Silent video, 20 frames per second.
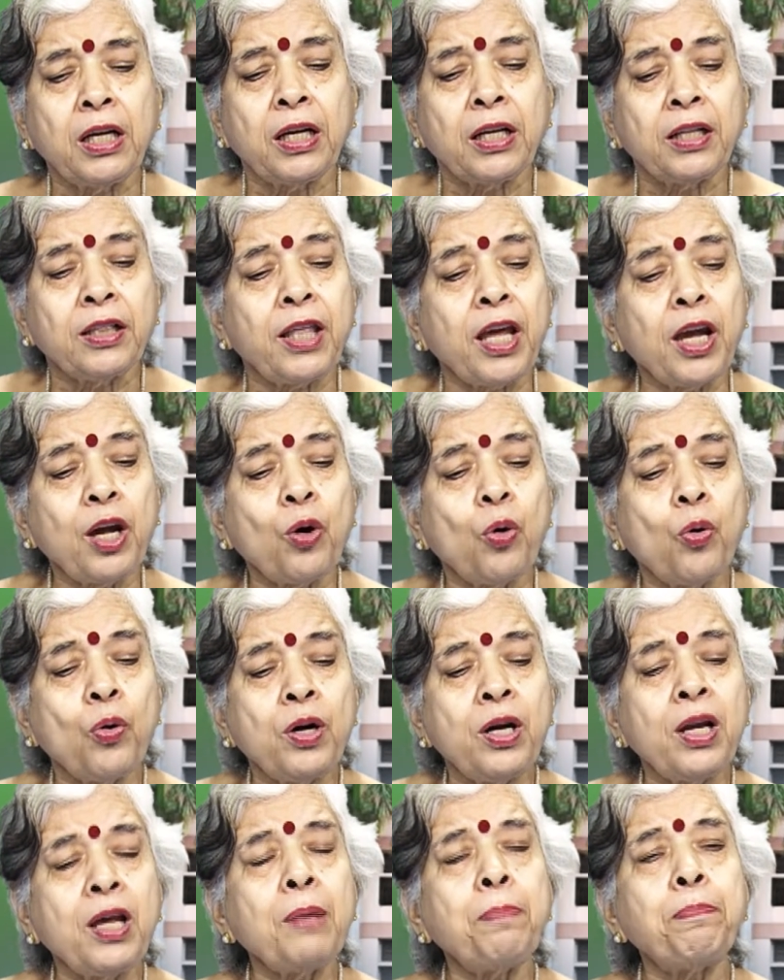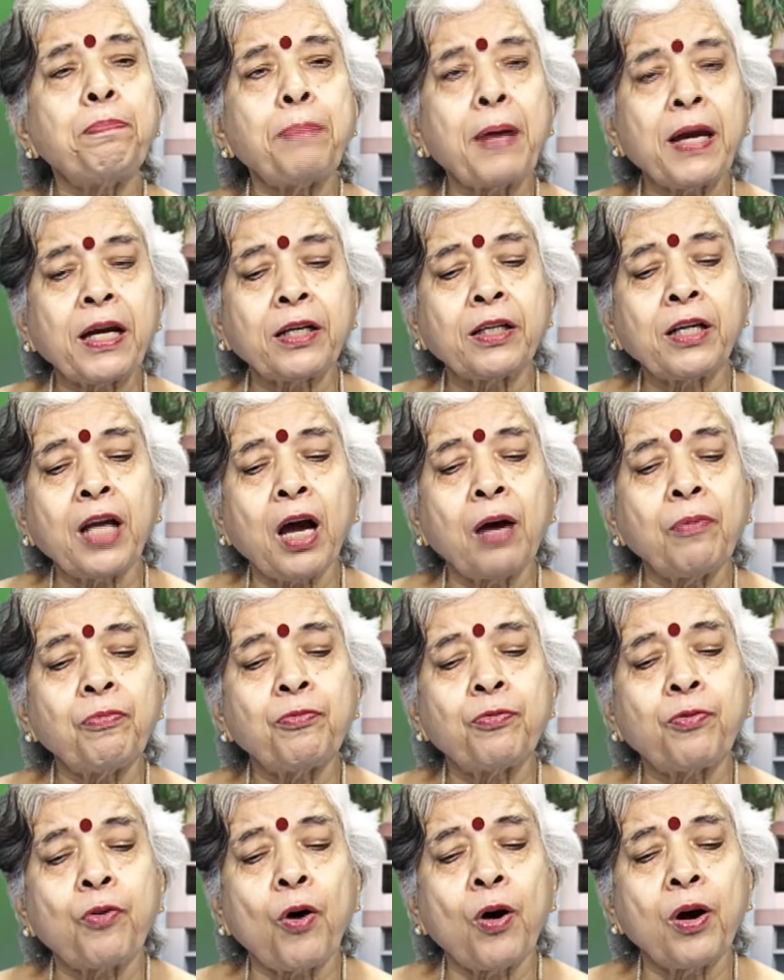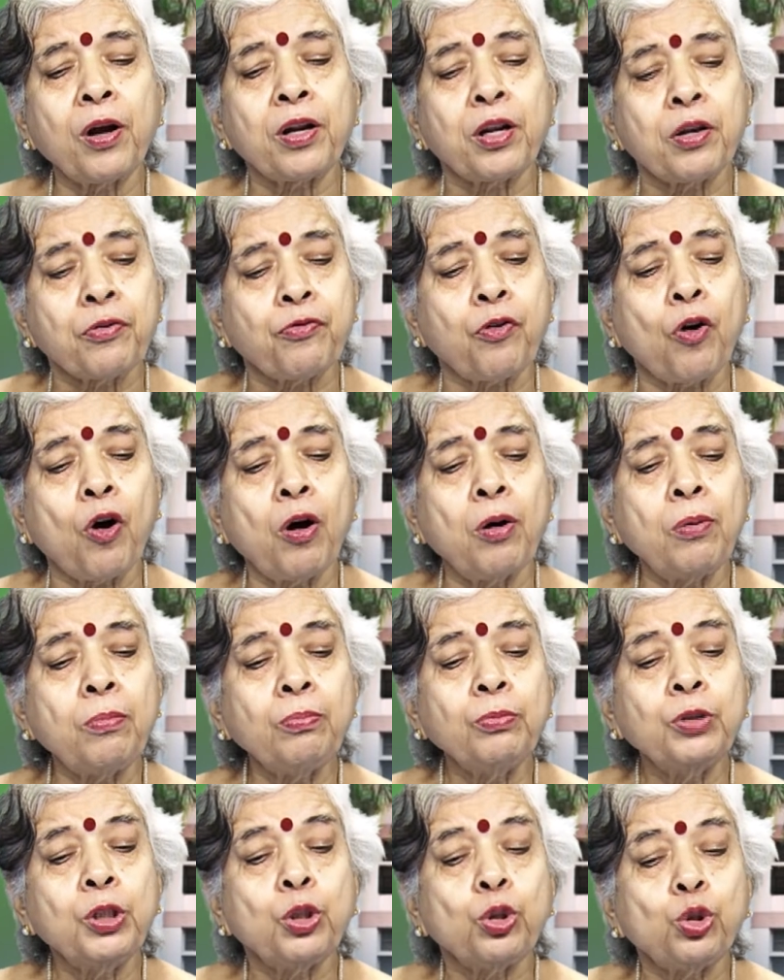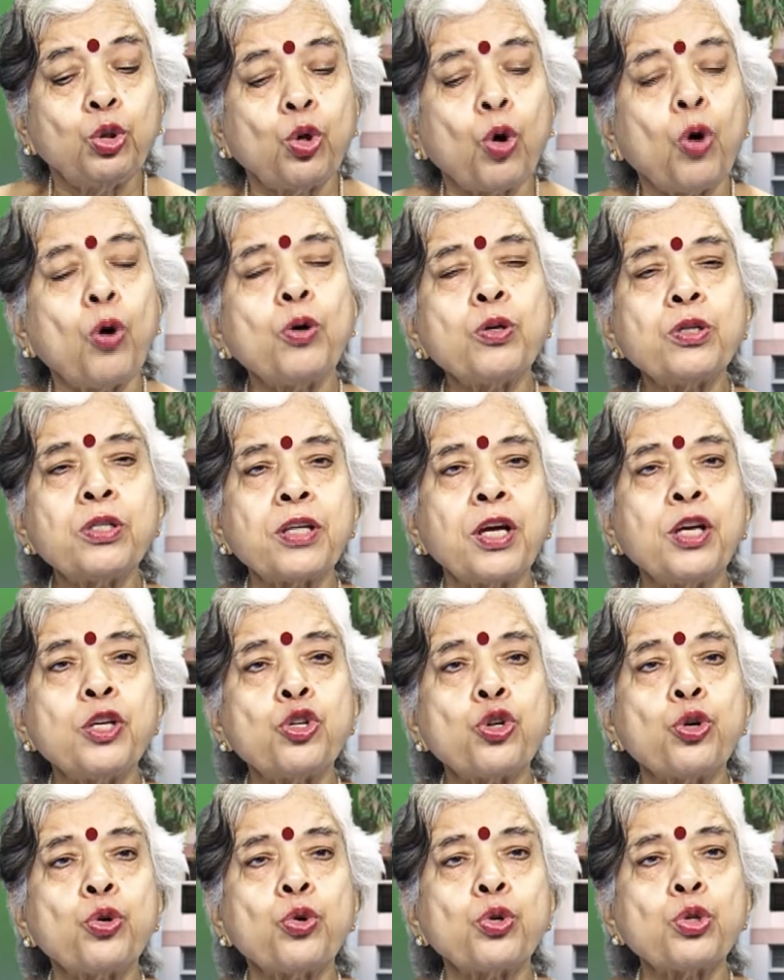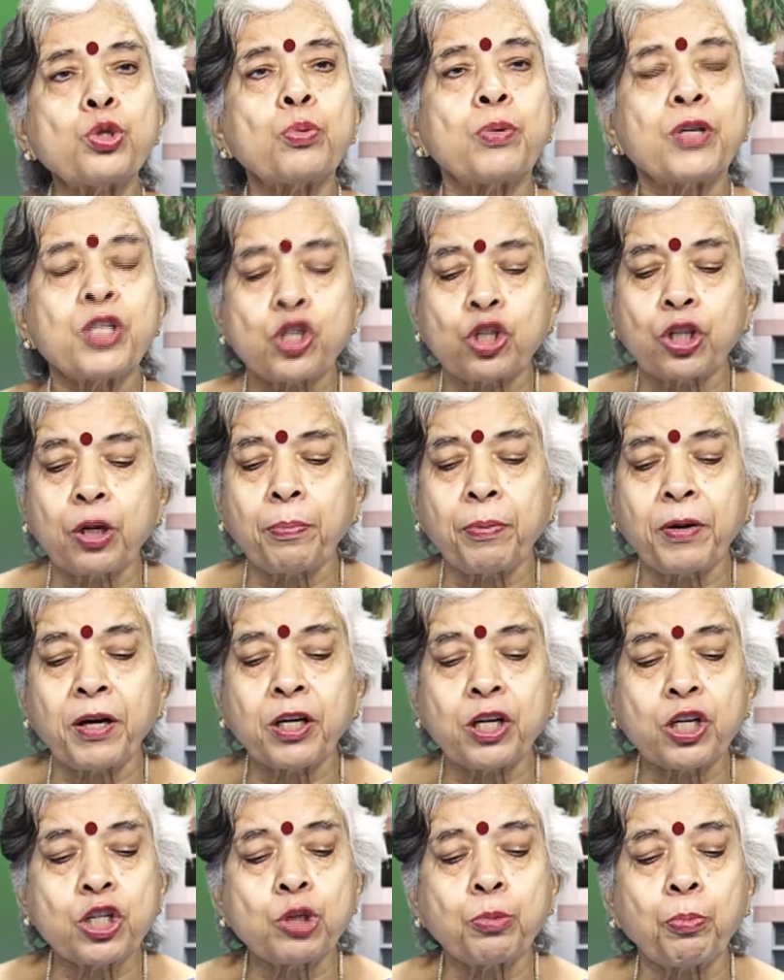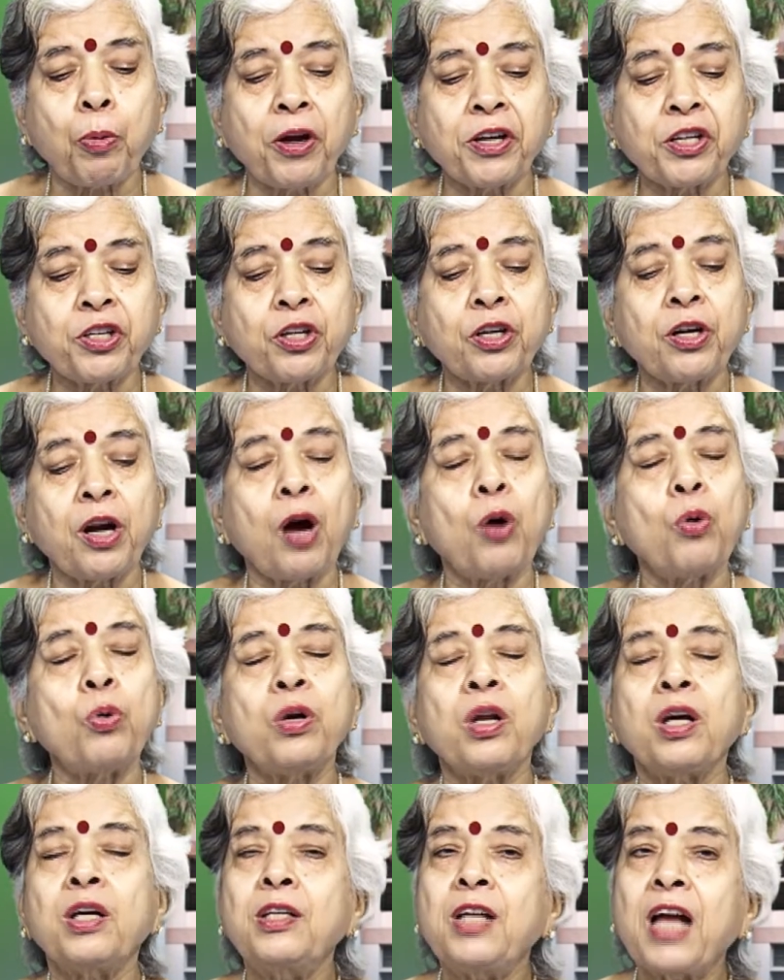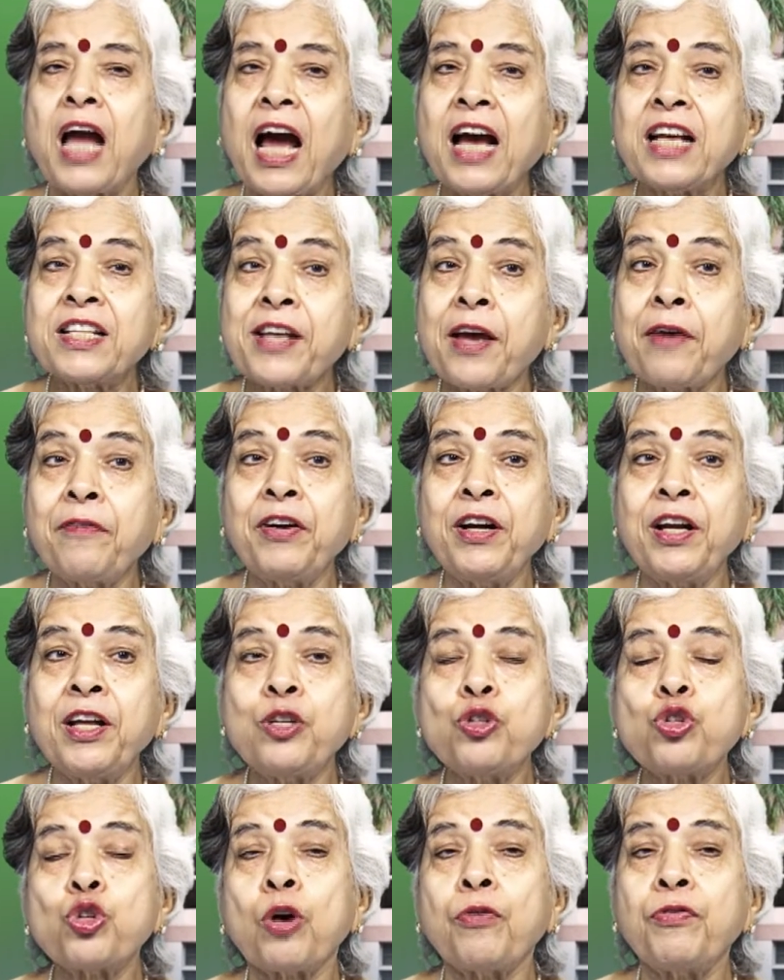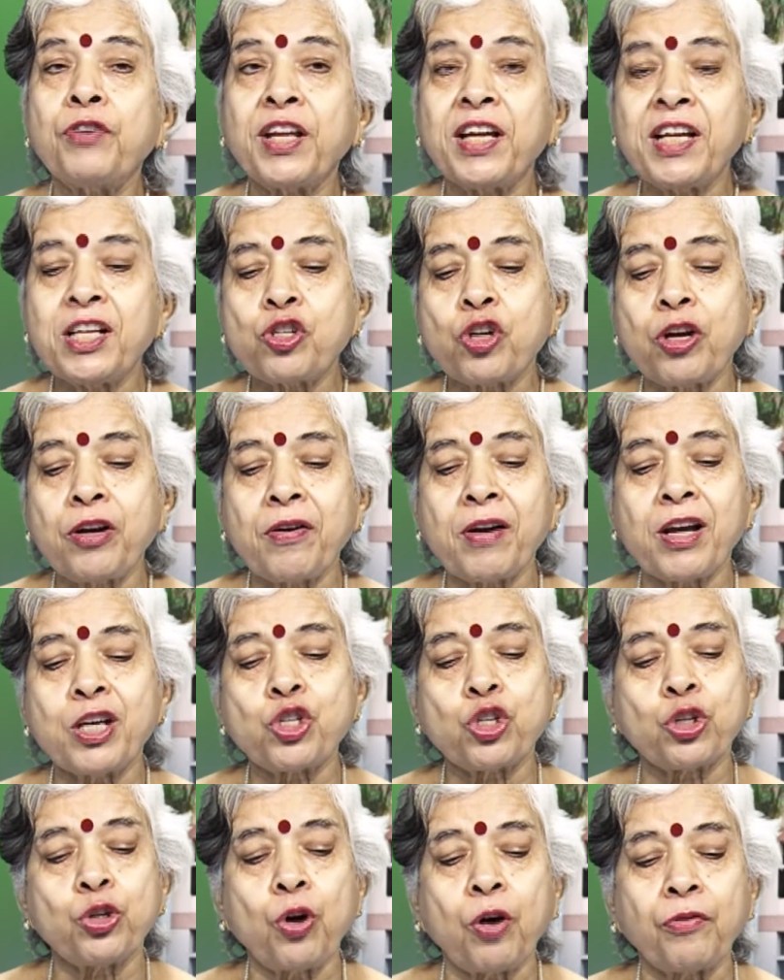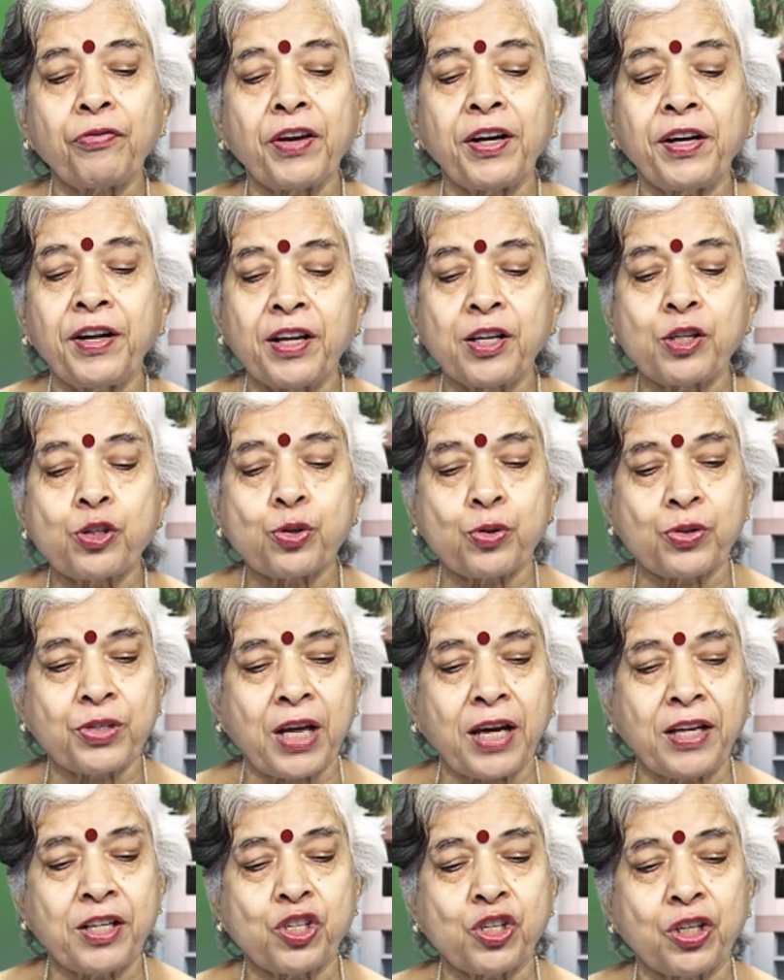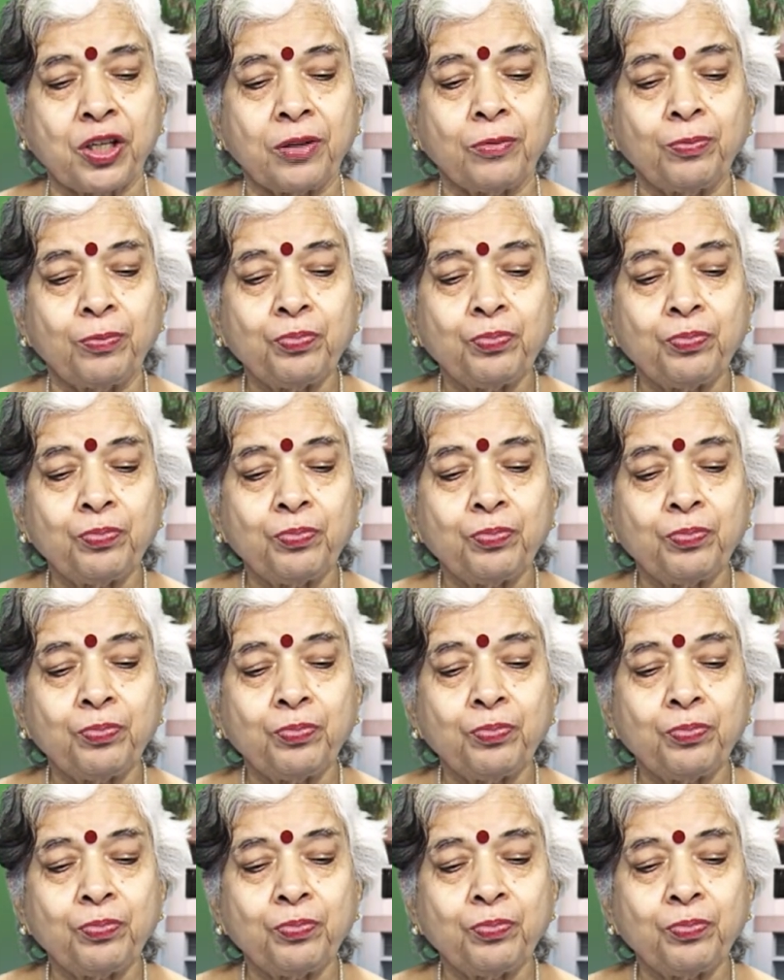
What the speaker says: they only picked up for reform those issues which the British pointed out as evidence of degeneration of Indian society.